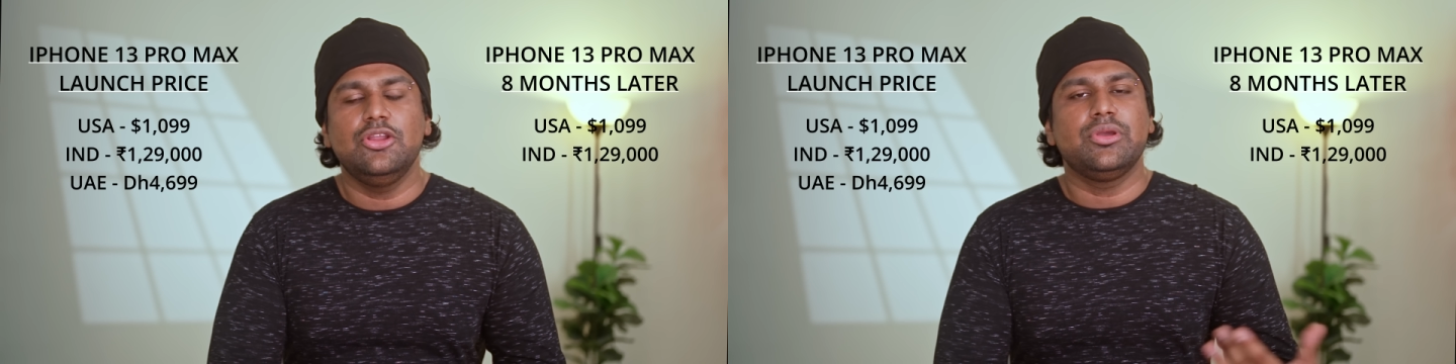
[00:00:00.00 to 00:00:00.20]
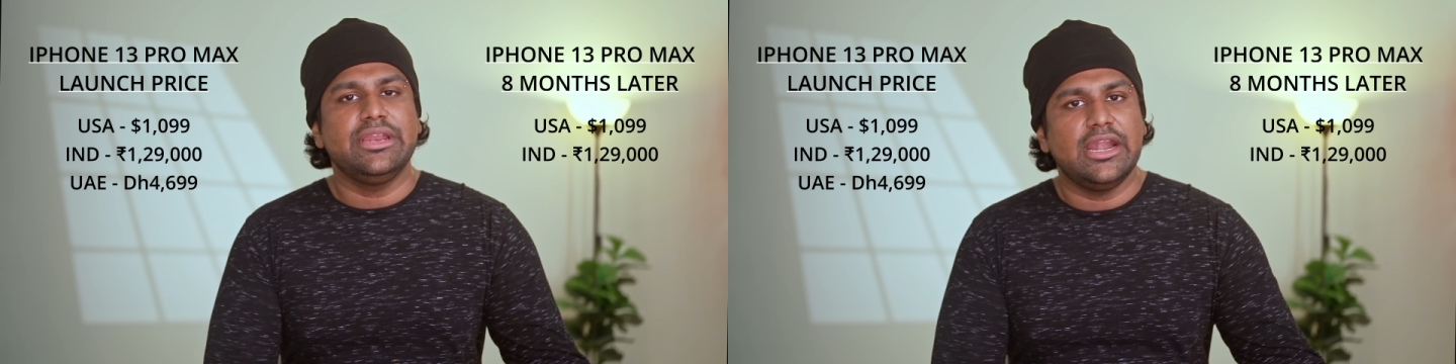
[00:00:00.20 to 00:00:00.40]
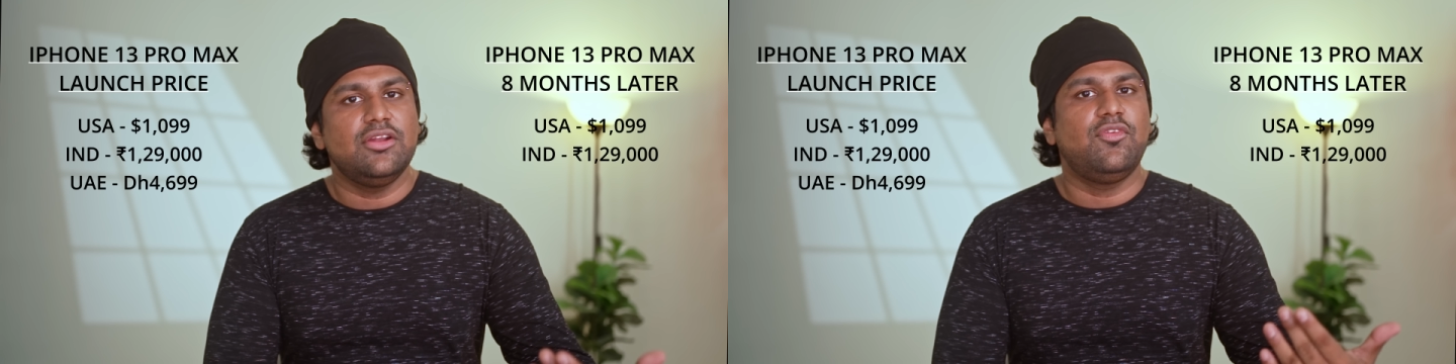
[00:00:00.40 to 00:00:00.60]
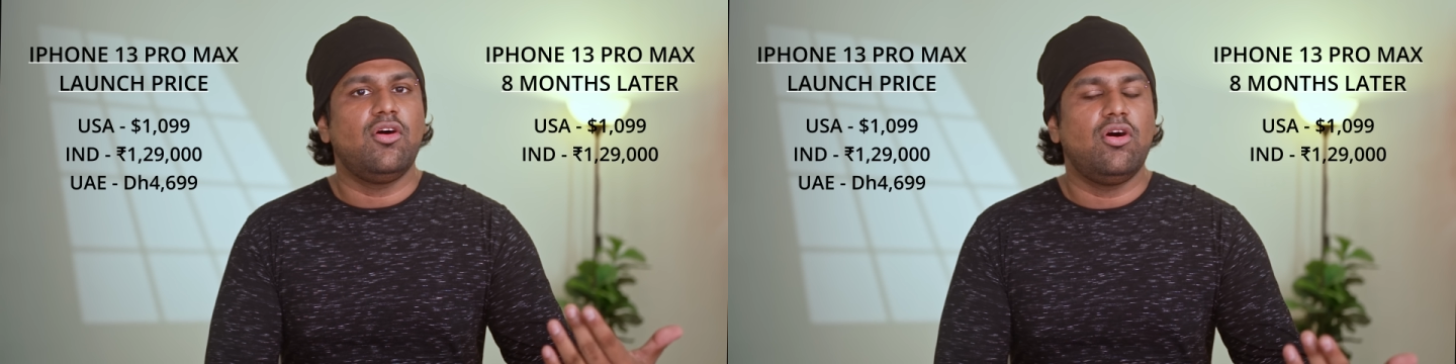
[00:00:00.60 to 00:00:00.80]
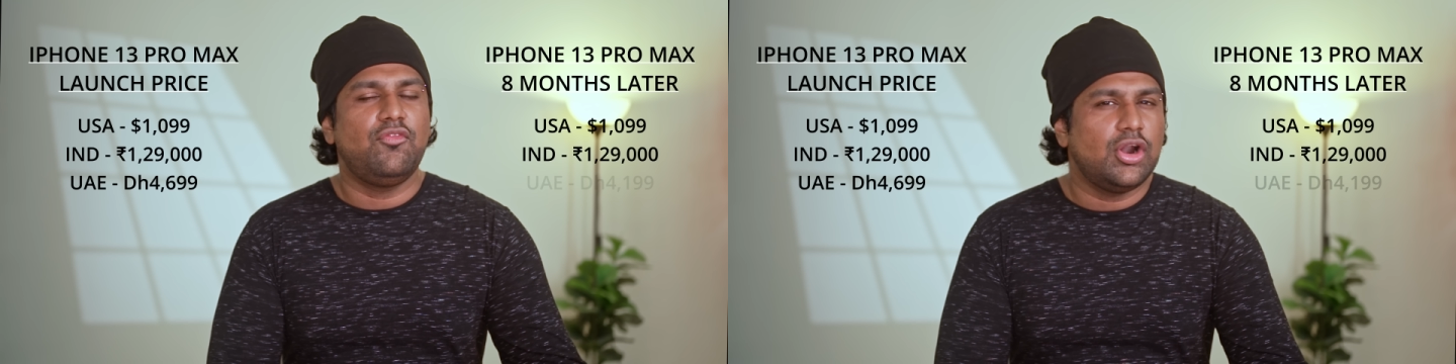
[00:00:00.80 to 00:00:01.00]
You can get it
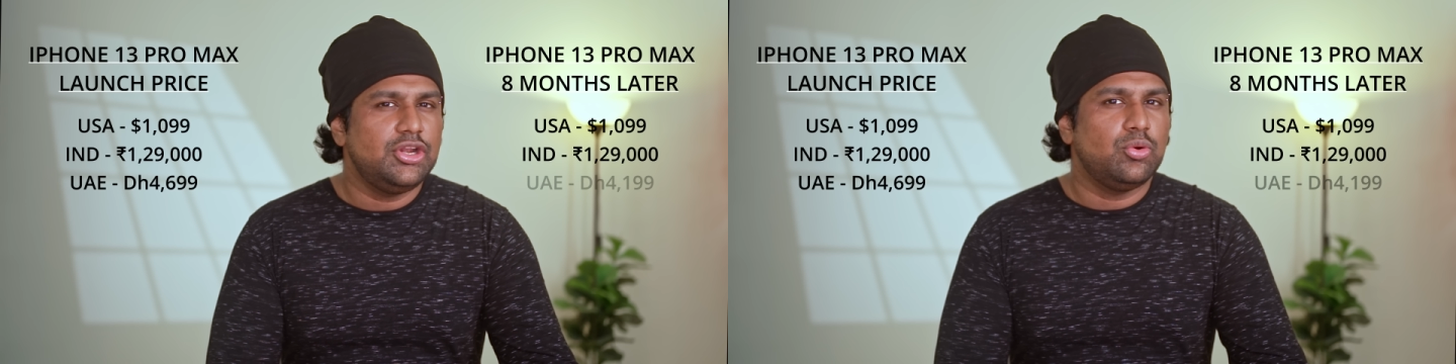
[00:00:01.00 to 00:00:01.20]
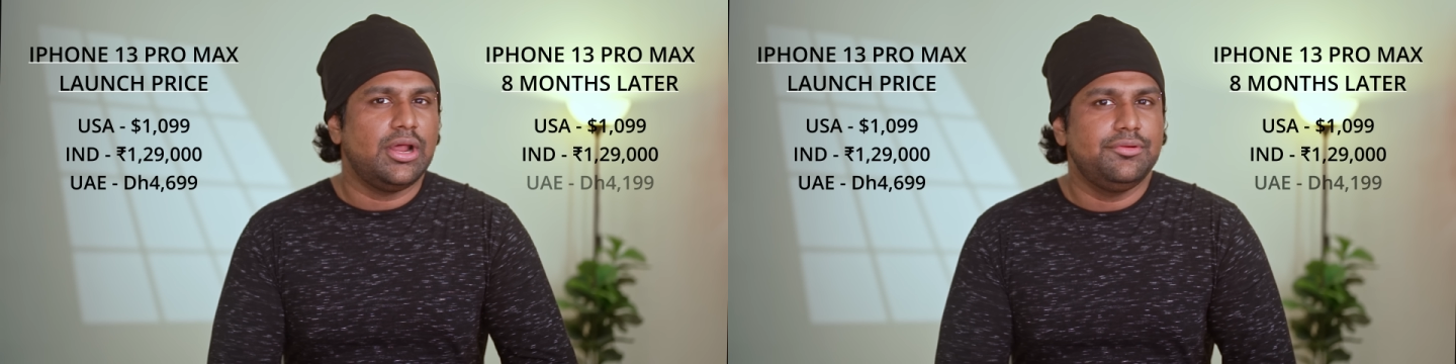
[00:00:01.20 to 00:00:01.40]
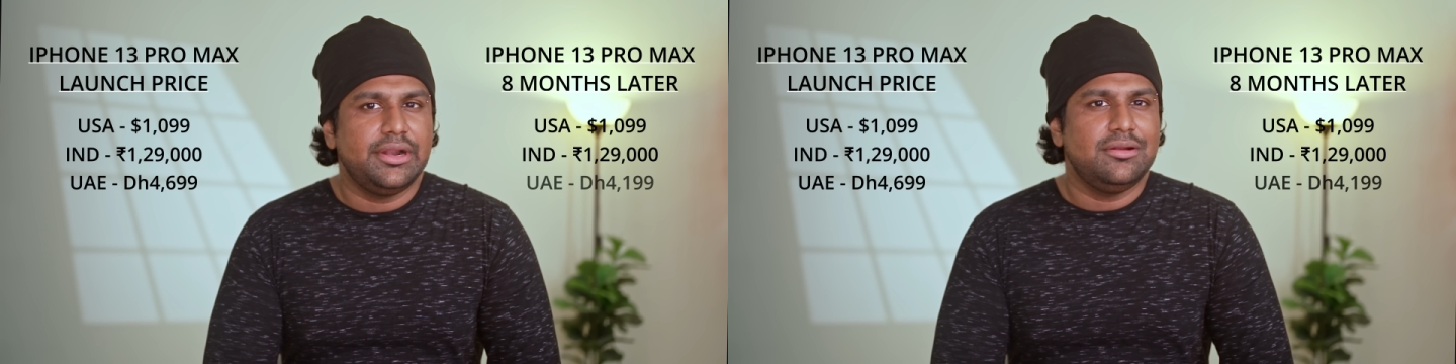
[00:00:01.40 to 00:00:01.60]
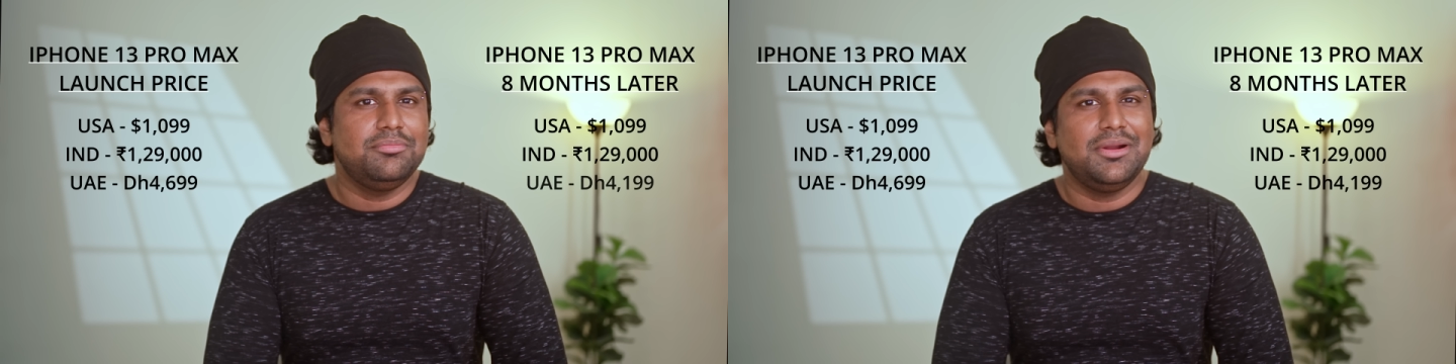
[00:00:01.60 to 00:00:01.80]
for 4,200,